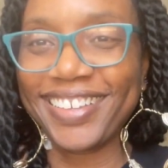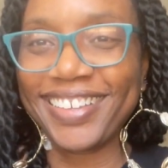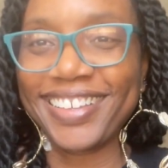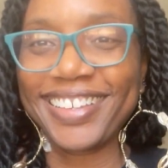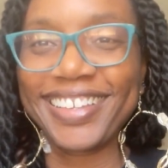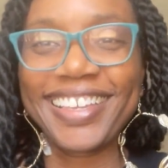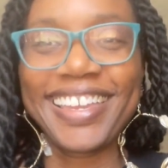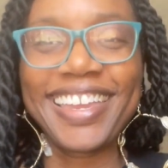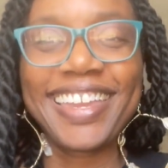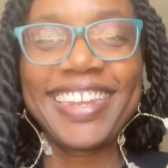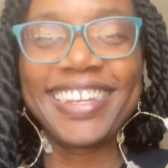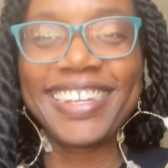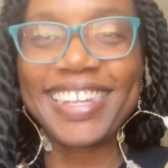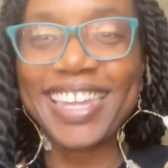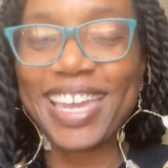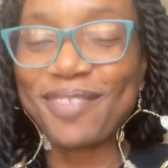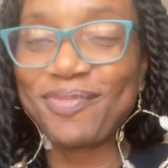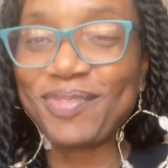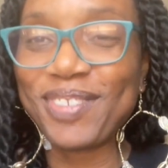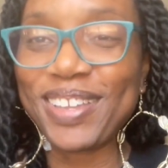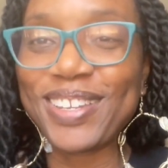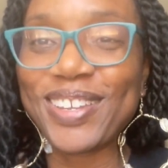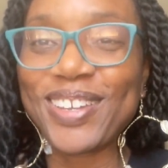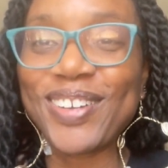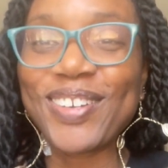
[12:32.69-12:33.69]
can let
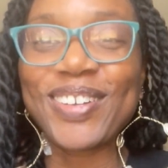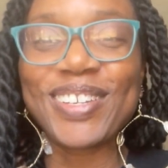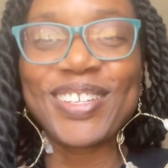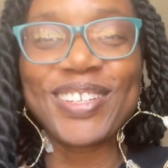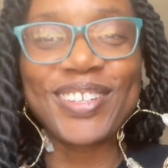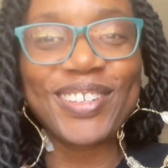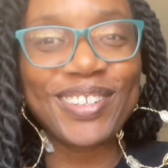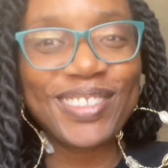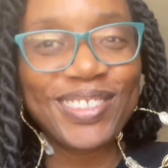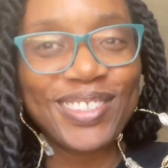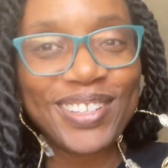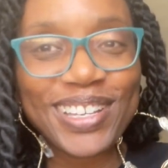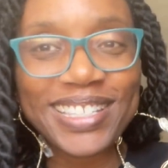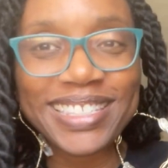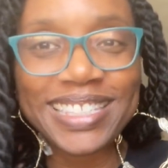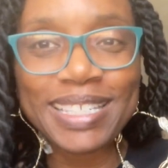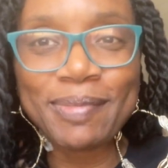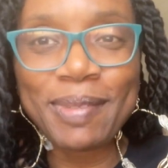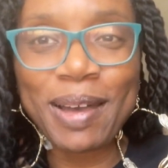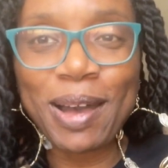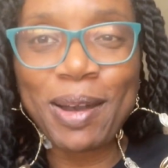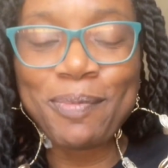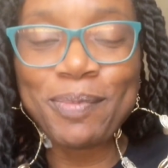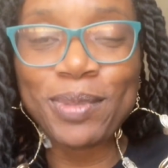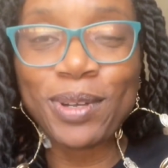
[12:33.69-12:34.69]
me know your thoughts
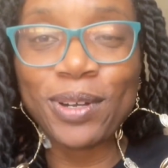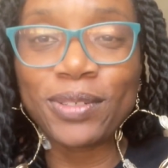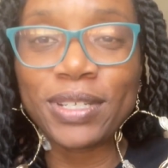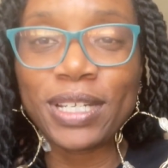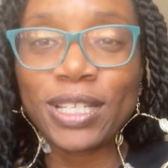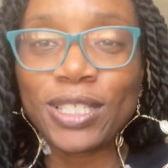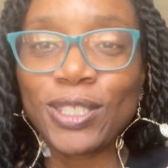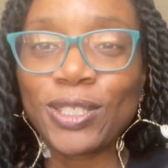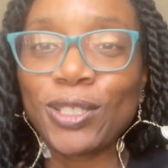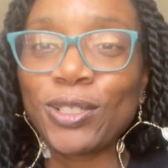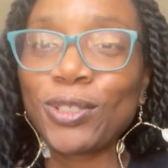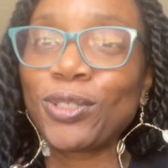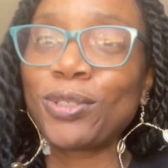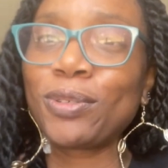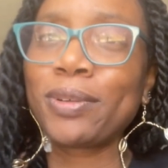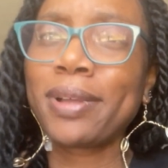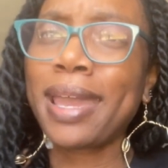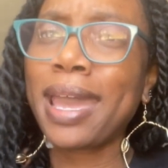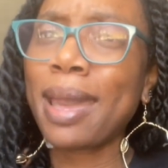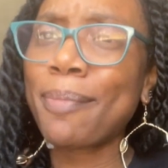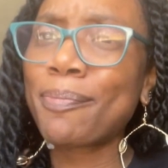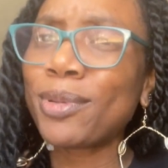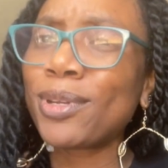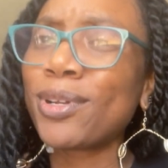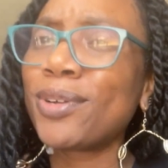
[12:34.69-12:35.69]
about building social
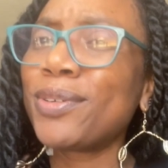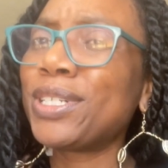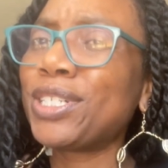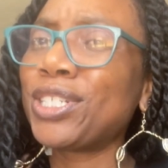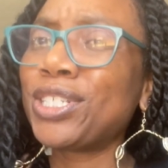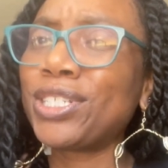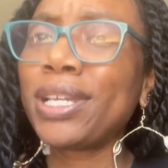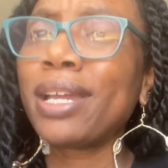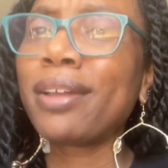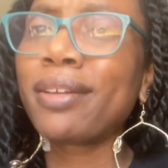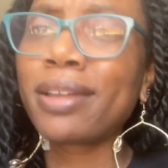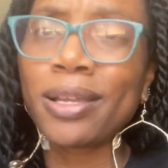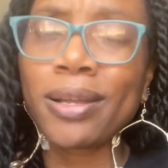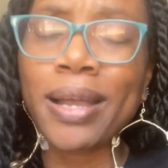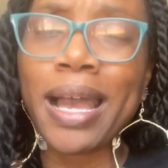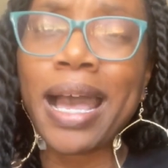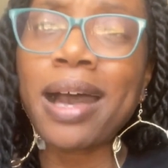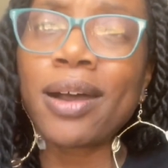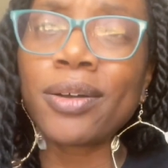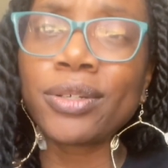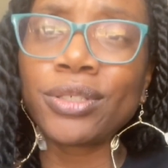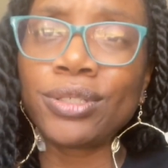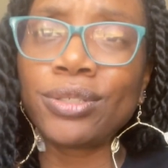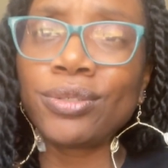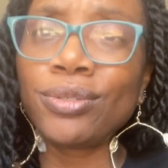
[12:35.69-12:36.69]
capital and sharing
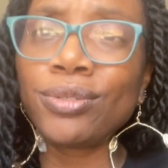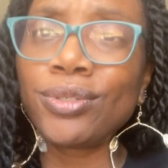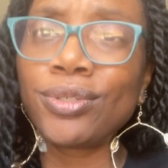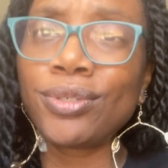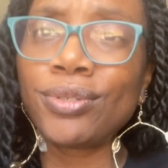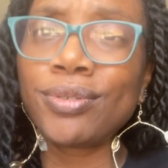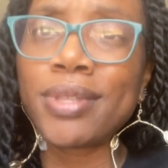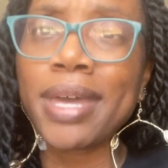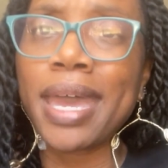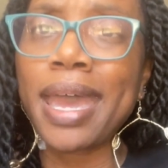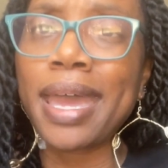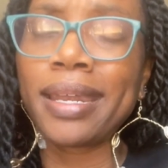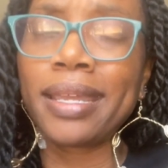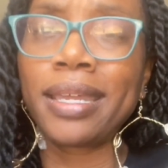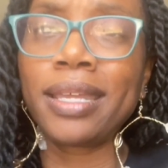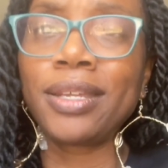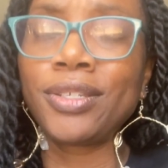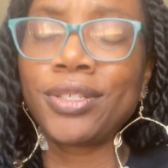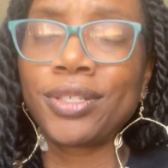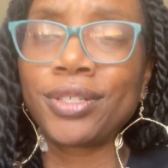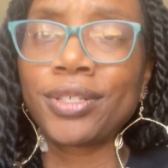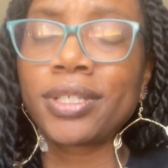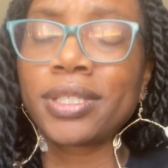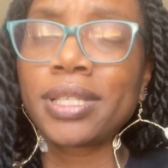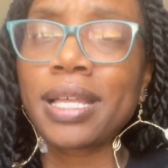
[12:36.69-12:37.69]
how you do that in
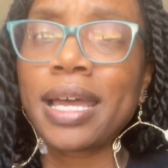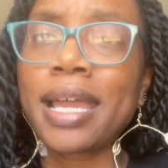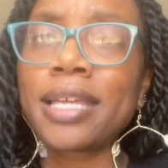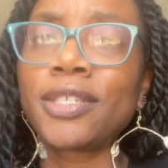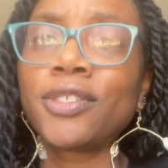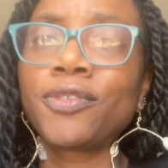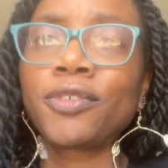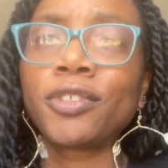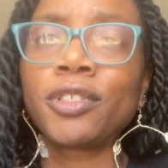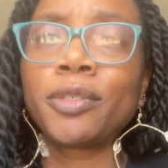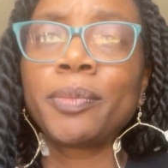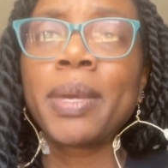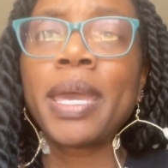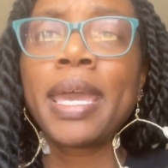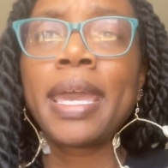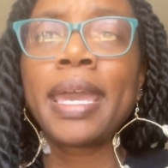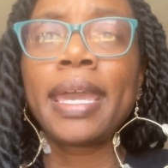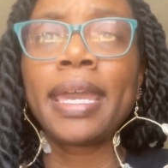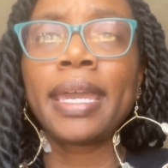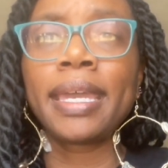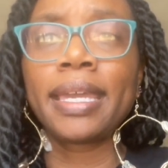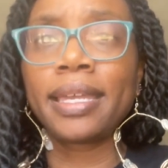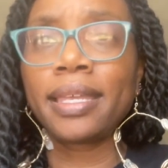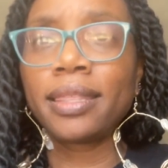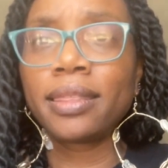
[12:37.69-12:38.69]
your classroom
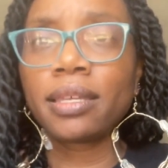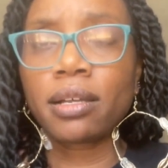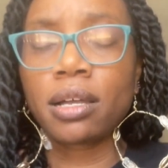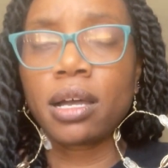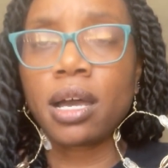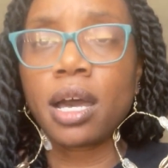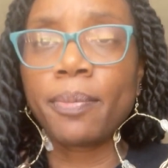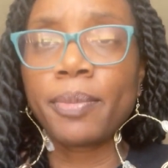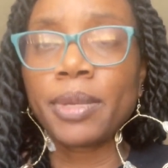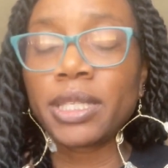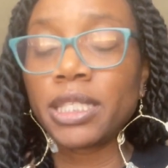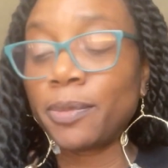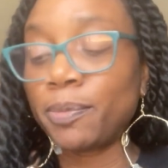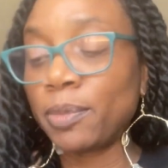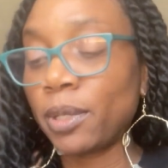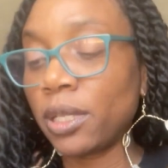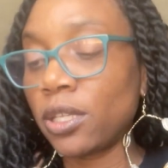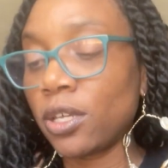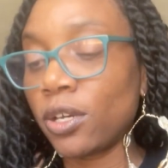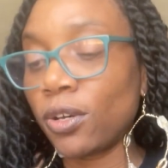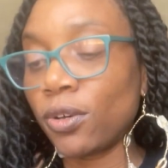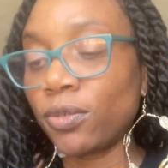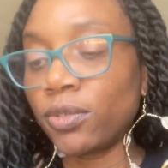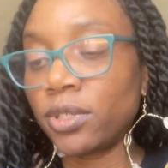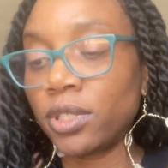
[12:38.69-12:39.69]
in the comments
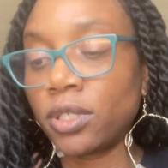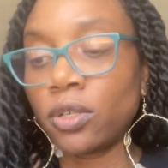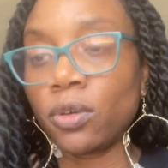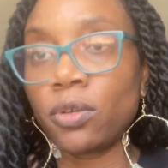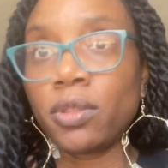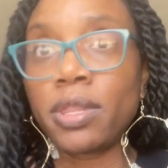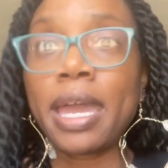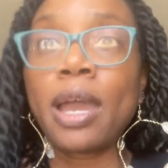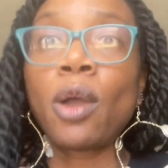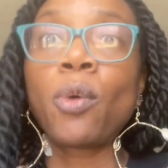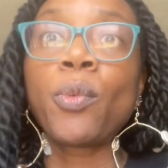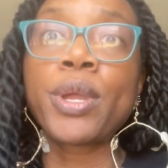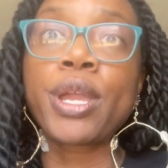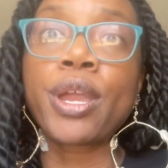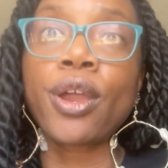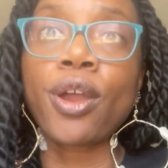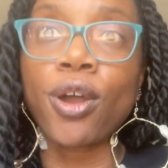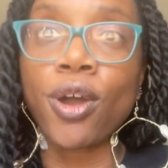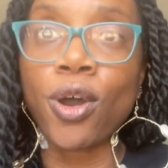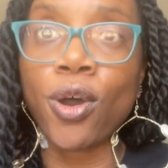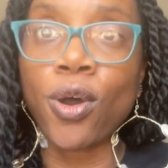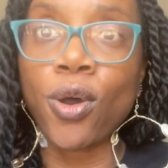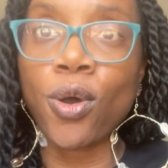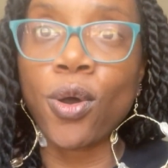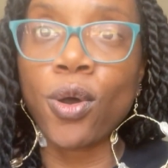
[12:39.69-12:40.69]
below, so that we are
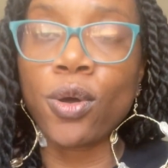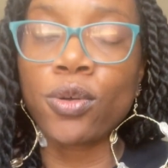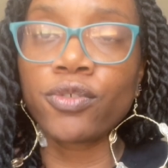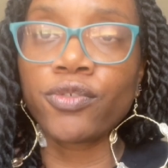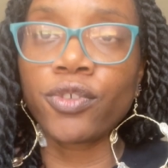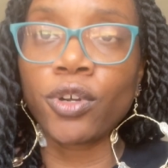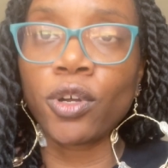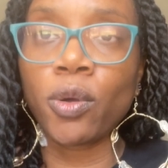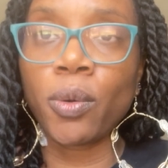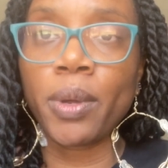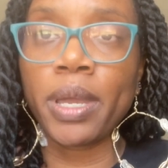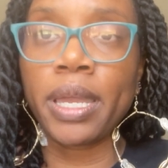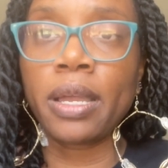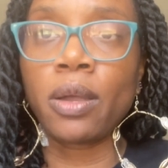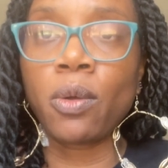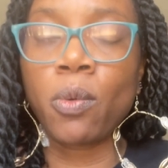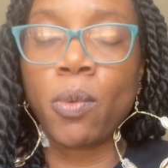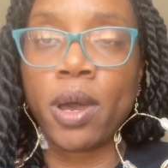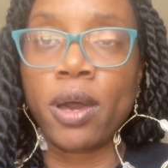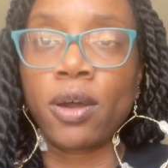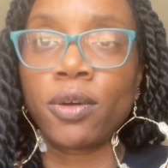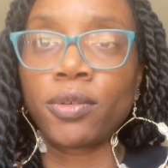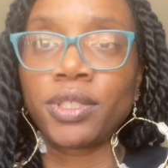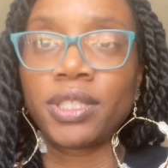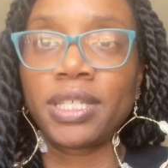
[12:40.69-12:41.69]
all growing
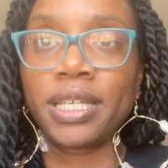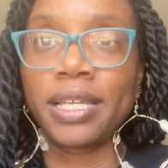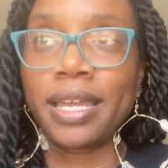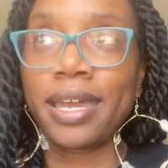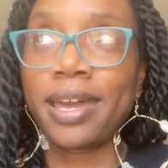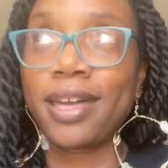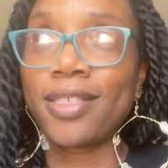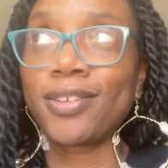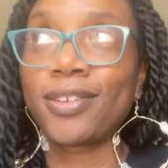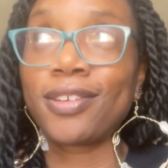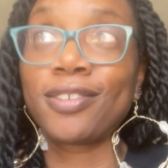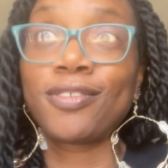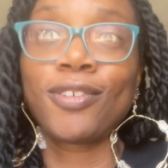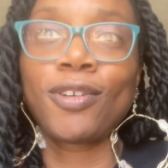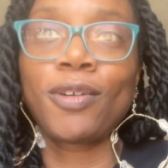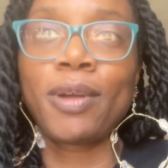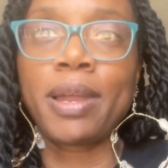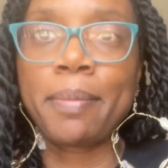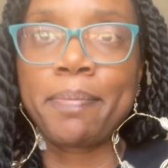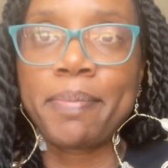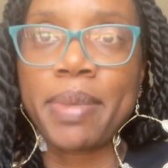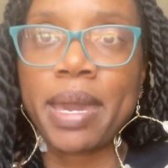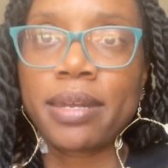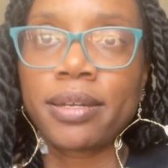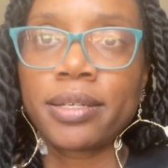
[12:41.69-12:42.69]
well together,
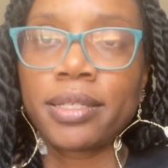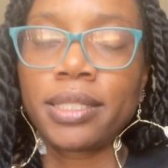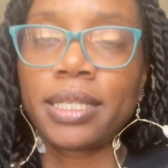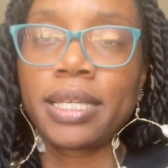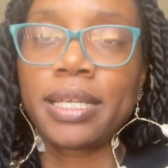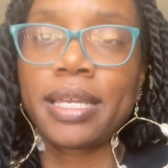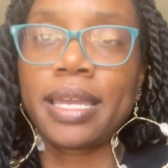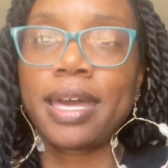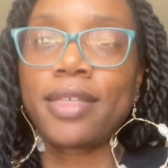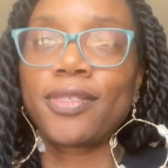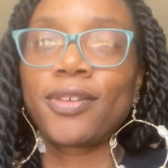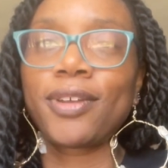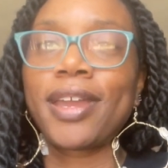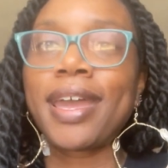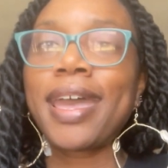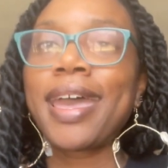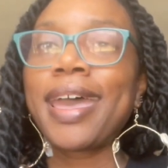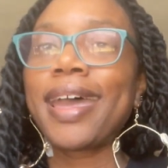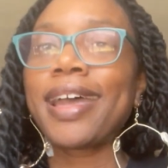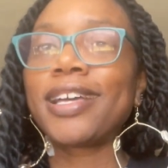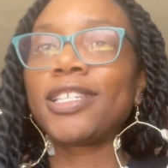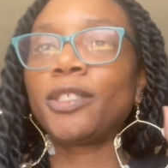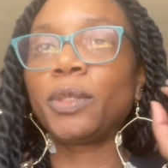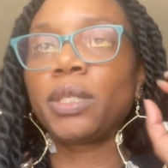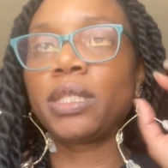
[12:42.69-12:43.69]
growing better together.
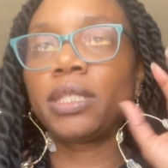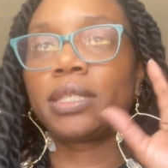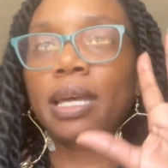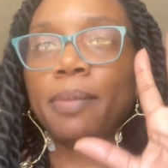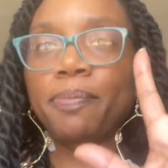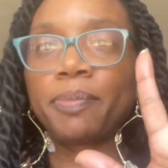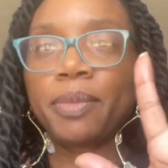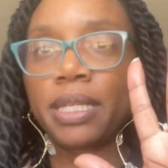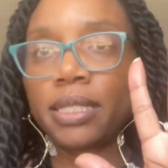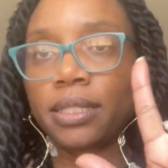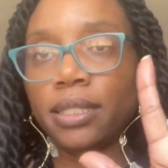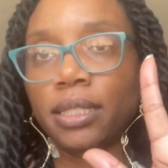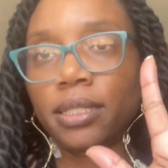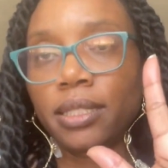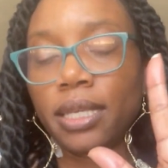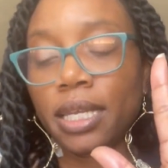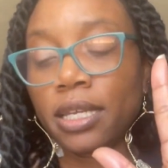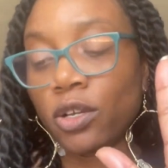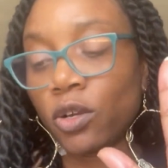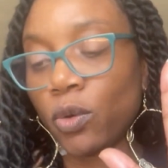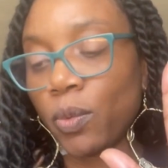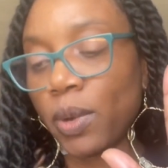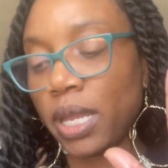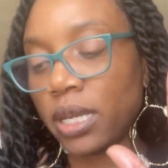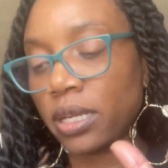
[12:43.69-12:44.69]
As we step into
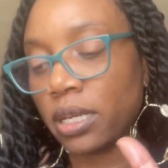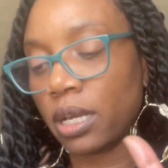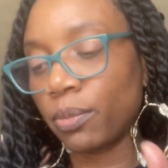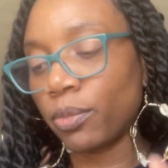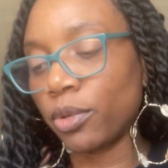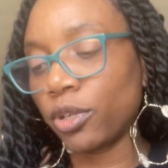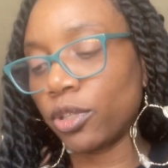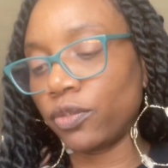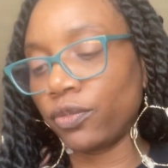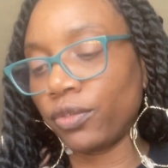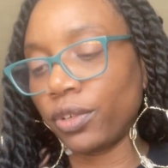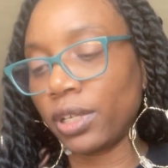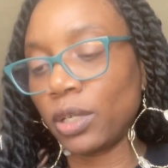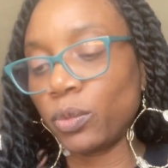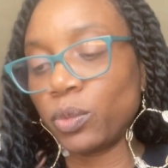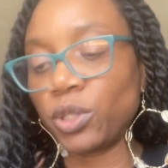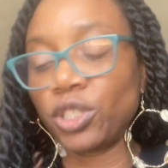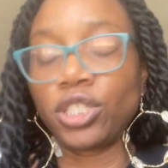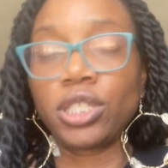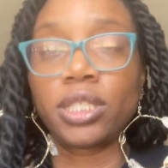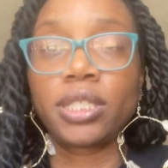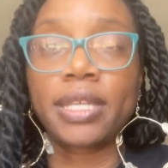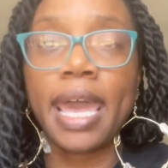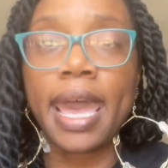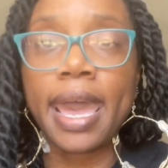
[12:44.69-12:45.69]
takeaway number 3, which
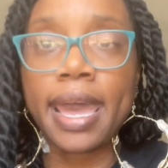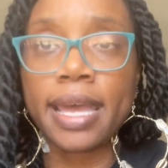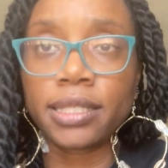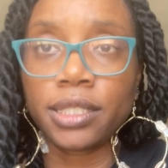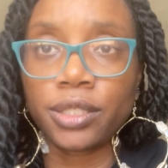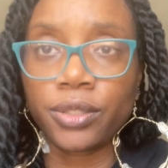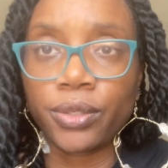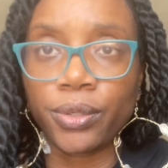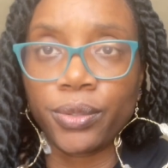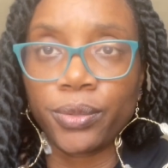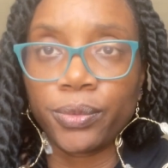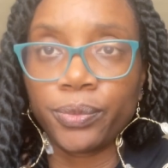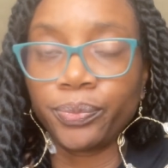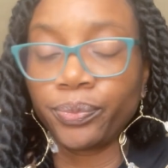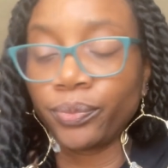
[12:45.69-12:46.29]
is Haskell.